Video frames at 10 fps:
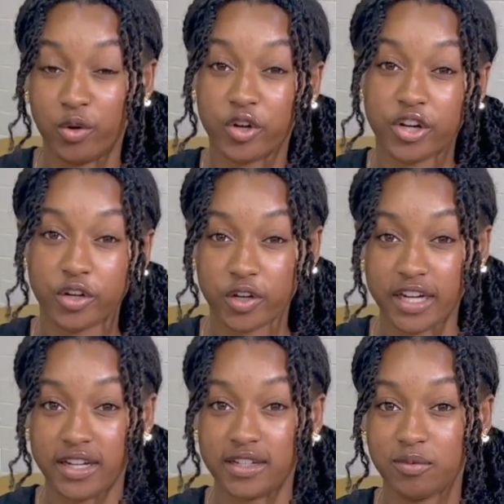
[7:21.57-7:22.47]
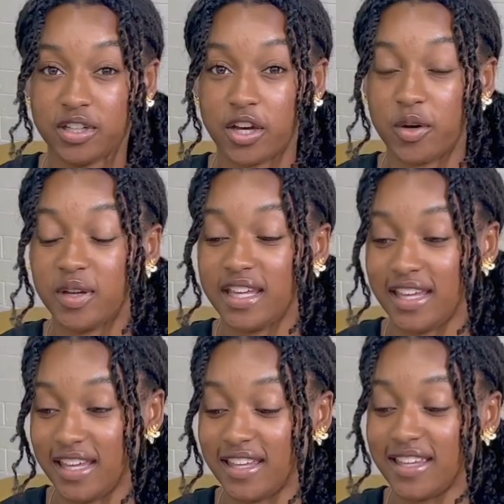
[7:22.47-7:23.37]
or a grin. We go
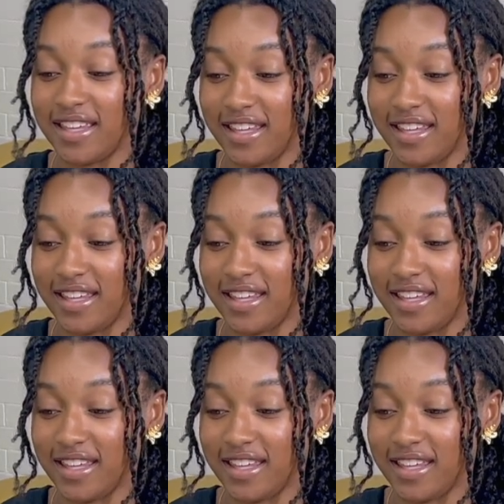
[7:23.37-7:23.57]
eh.